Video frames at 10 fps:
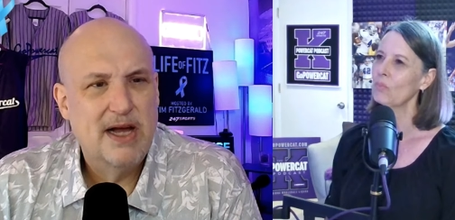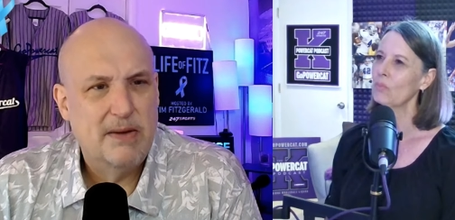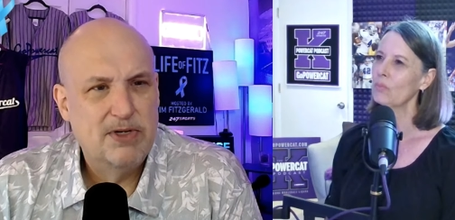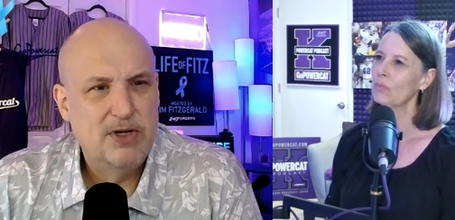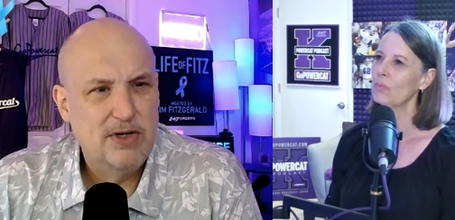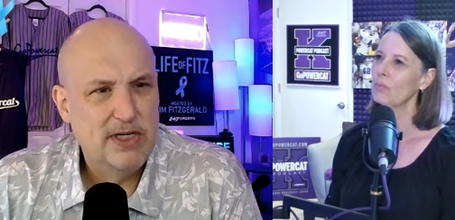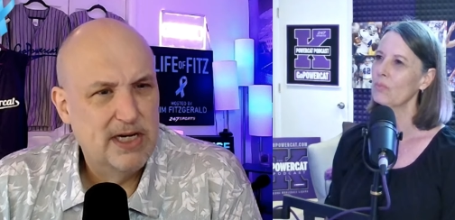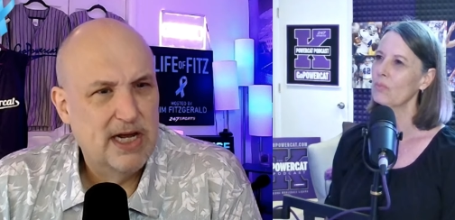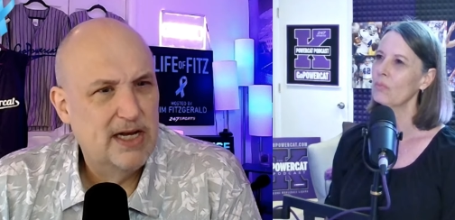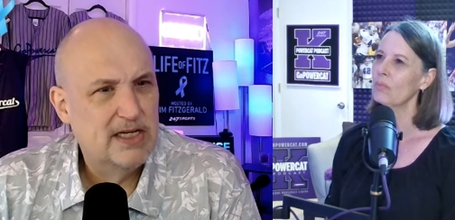
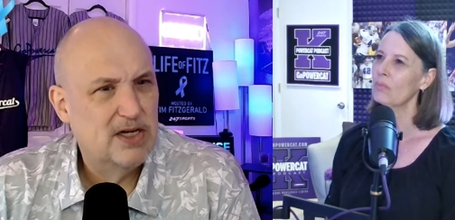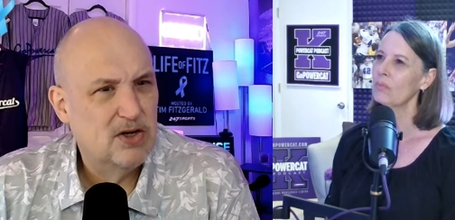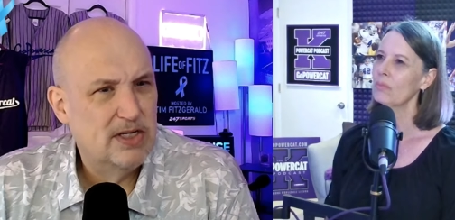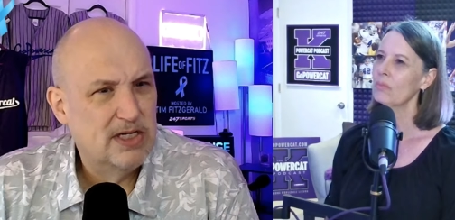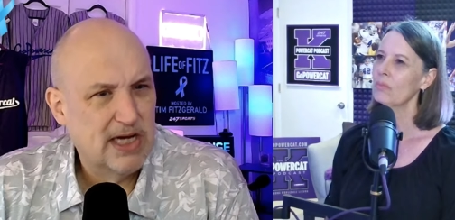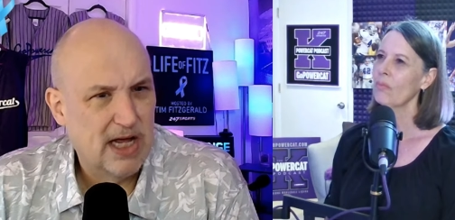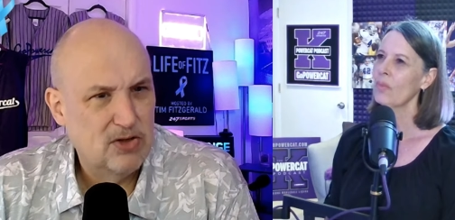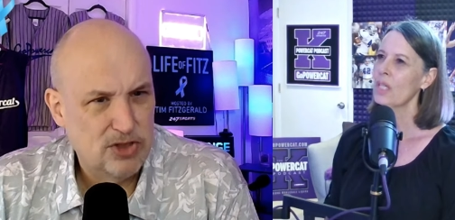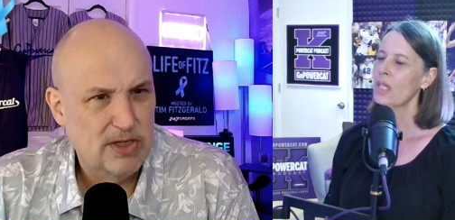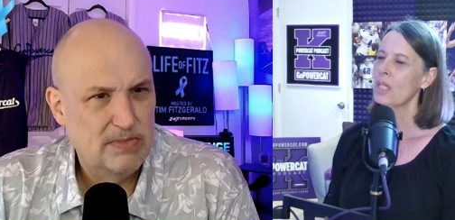Speaker 1: opportunities, not necessarily
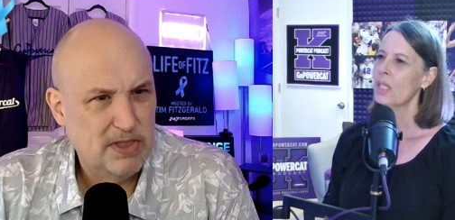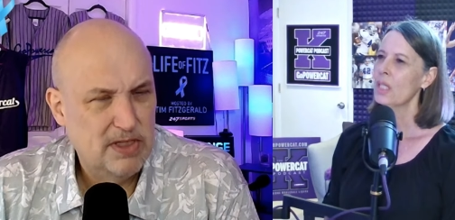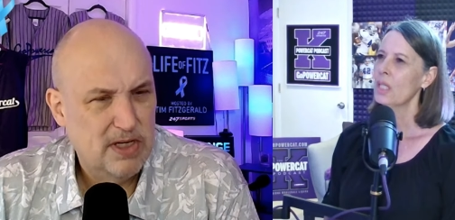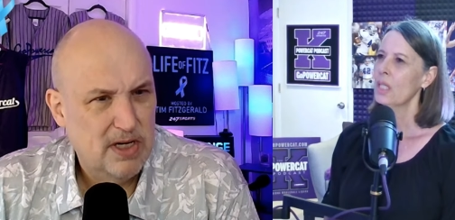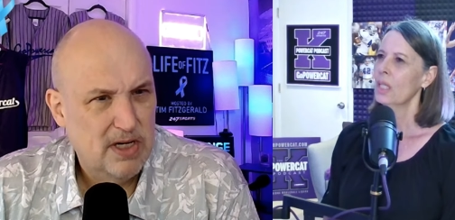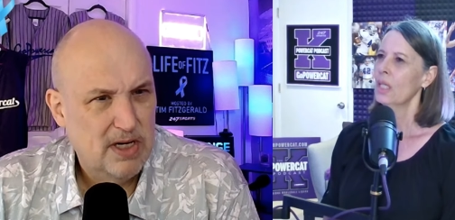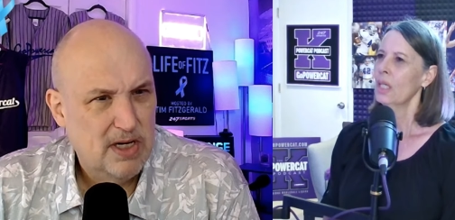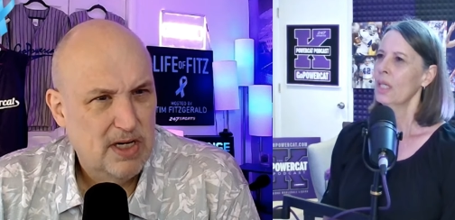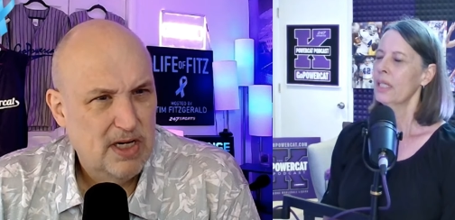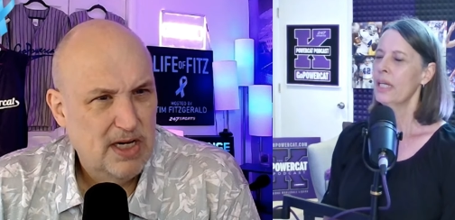scholarships.
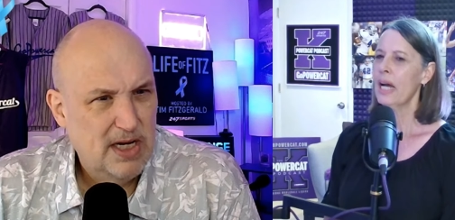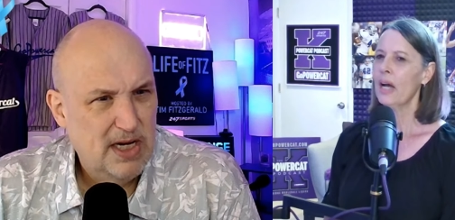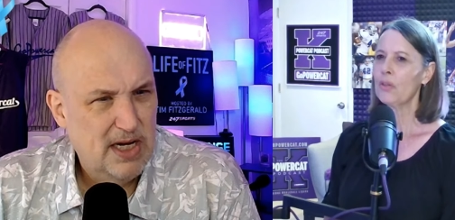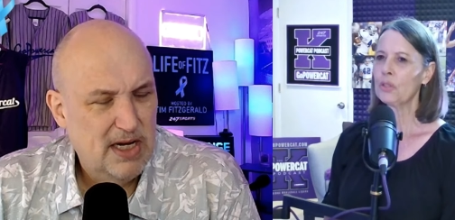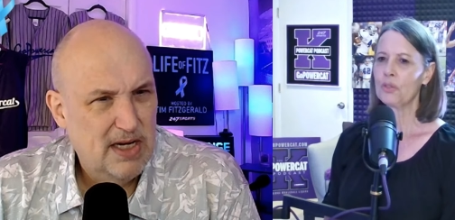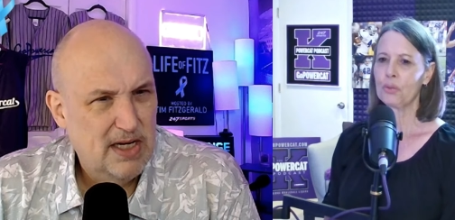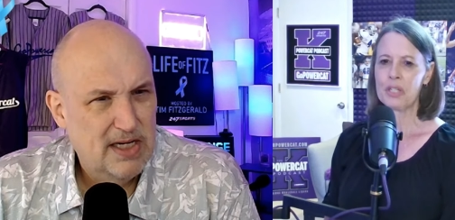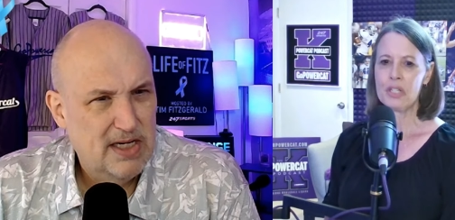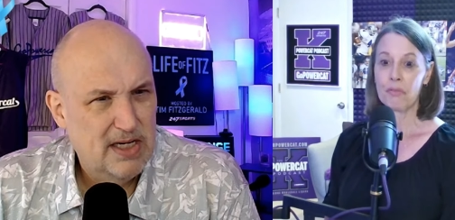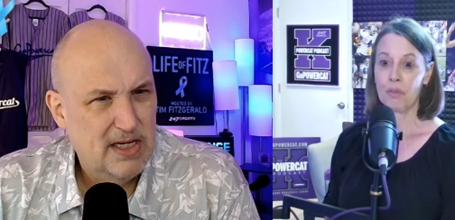
Speaker 2: Yeah, there's
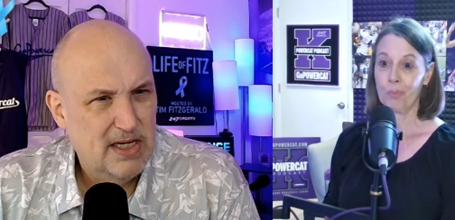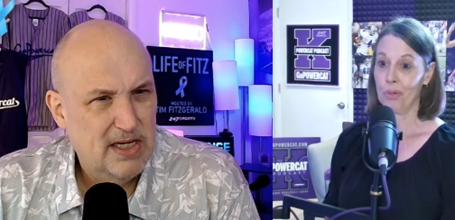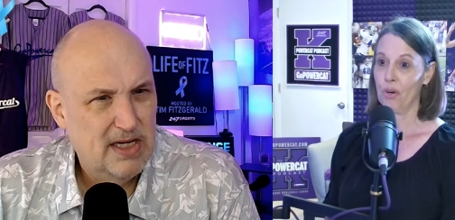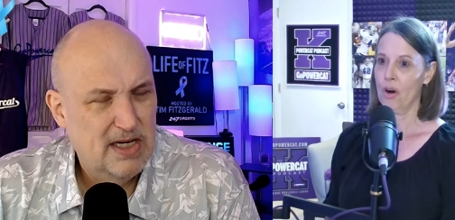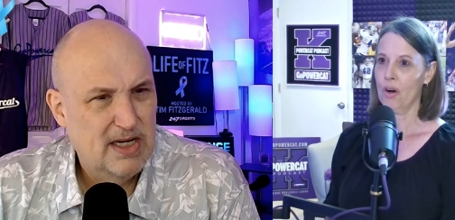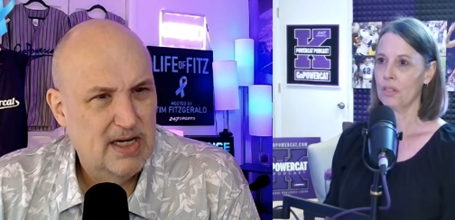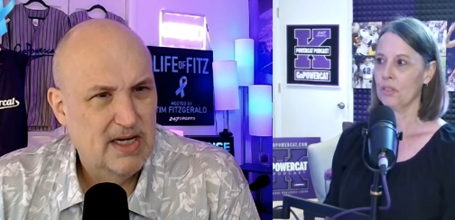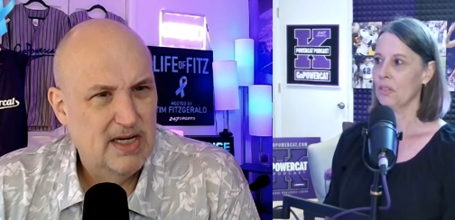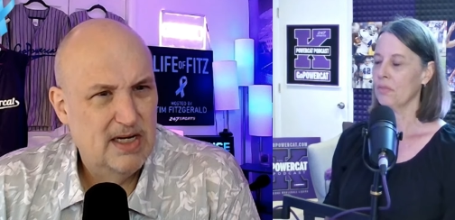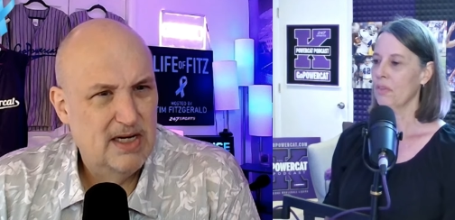three different
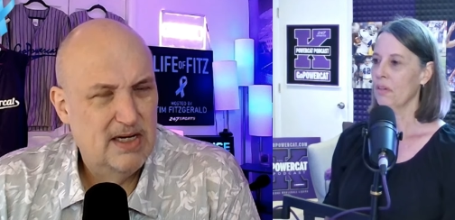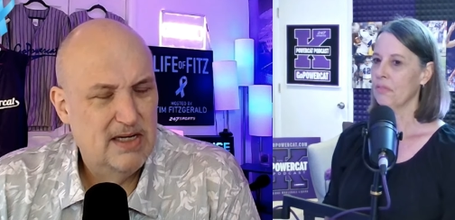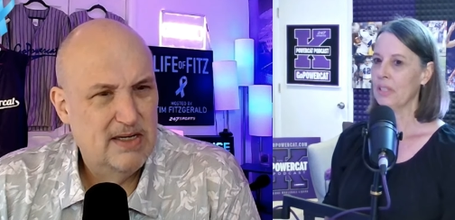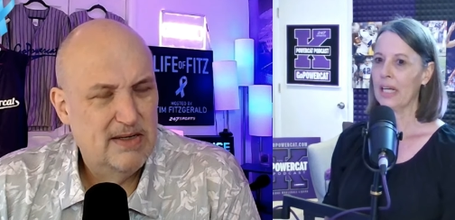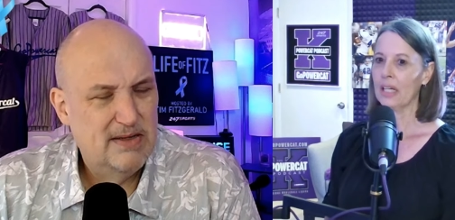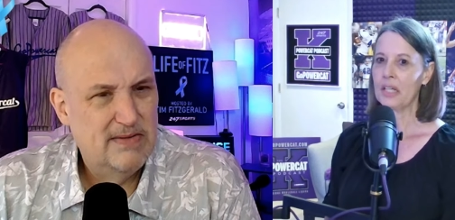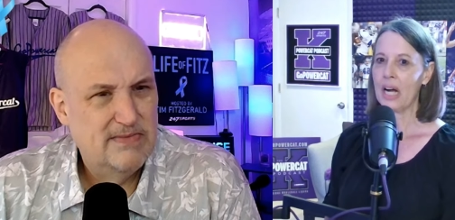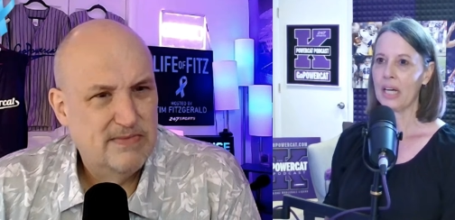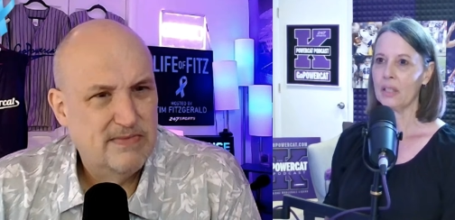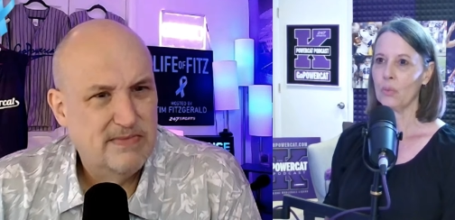prongs of, of Title
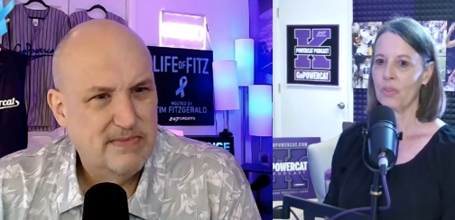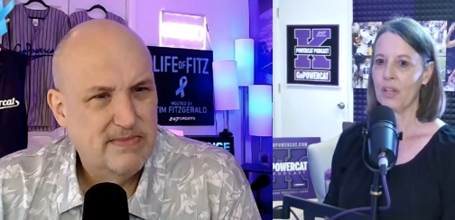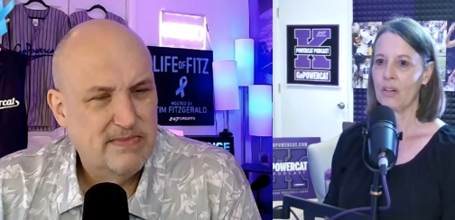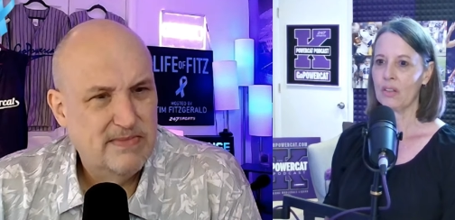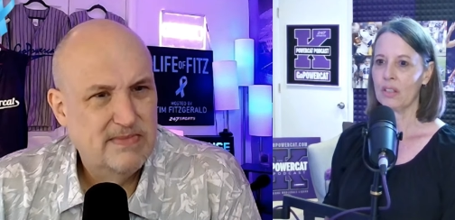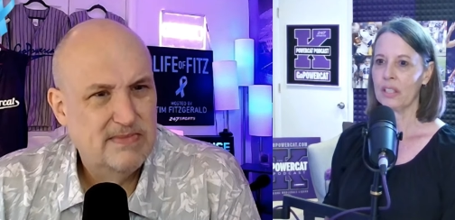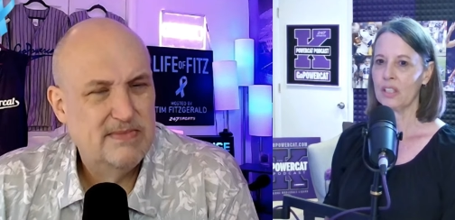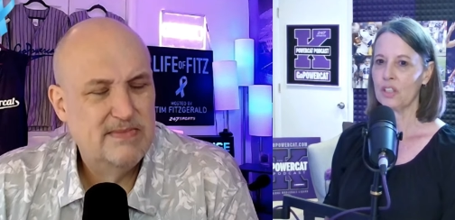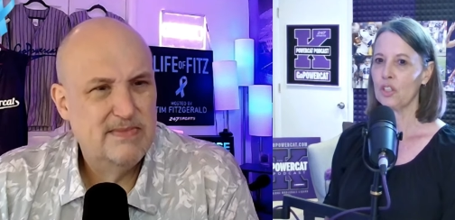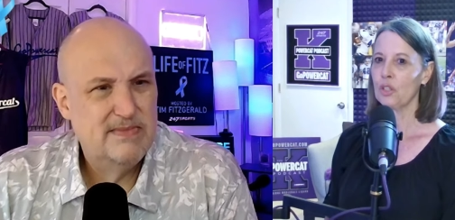IX, and without
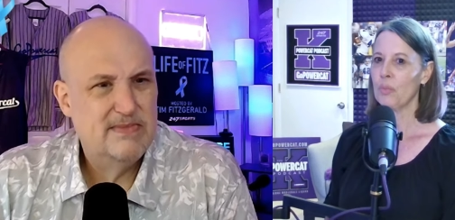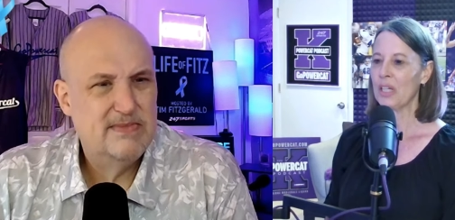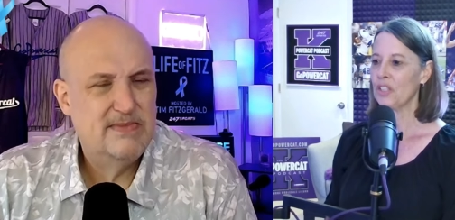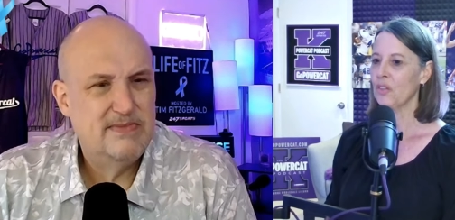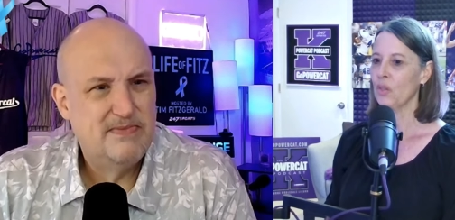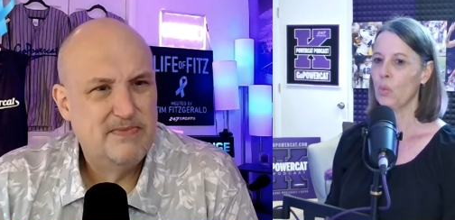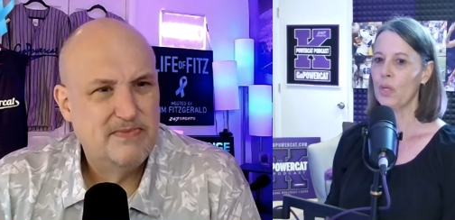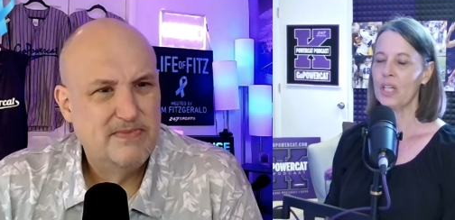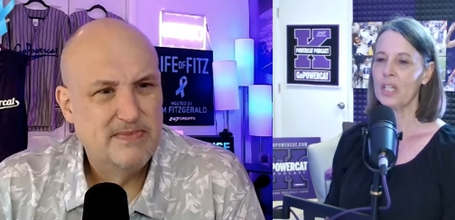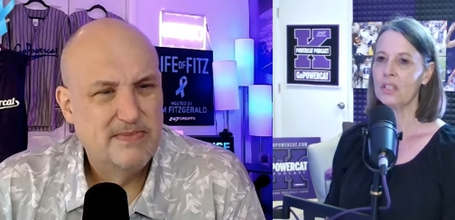getting too much in the
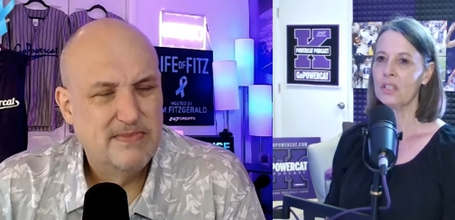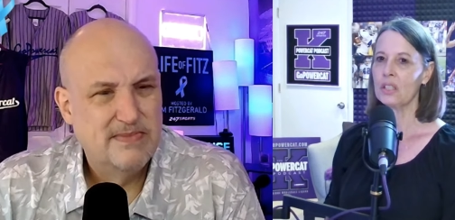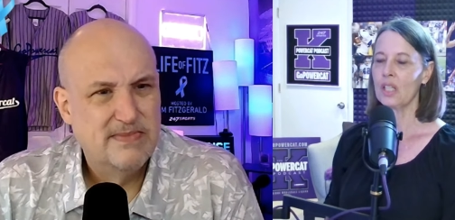weeds,